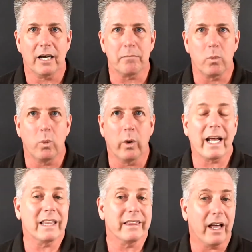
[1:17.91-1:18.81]
What
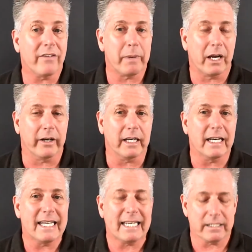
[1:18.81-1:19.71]
I love about it
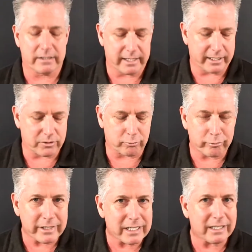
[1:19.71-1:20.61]
is that it's
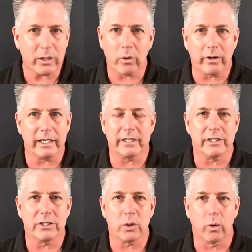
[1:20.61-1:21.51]
really
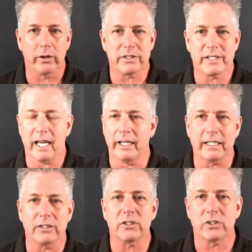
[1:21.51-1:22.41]
oriented towards
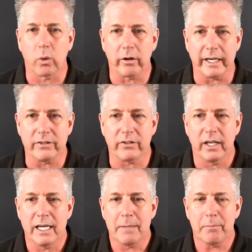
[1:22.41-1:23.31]
telling stories,
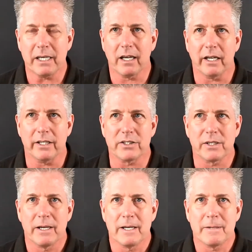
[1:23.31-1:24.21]
because
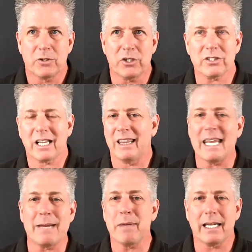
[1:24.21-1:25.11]
just
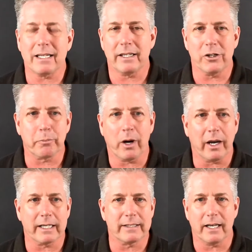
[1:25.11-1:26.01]
claiming that your
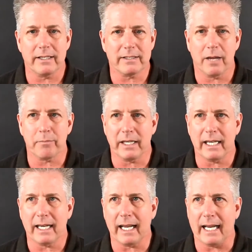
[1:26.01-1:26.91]
product does
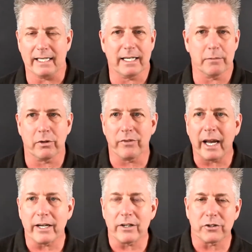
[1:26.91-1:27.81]
something and can
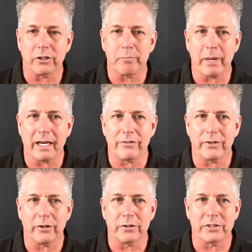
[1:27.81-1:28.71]
provide a certain
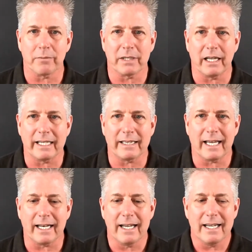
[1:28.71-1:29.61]
benefit or something like
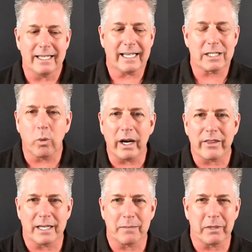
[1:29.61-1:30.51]
that, that's one
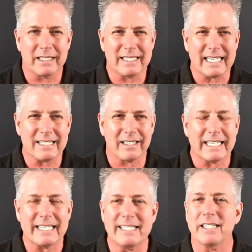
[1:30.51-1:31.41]
thing, but it's
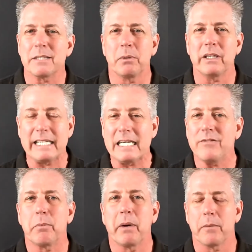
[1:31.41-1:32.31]
easily
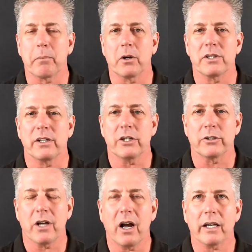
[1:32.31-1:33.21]
disbelieved by the person that you're
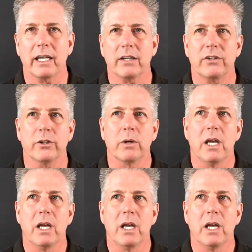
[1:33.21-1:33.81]
talking to.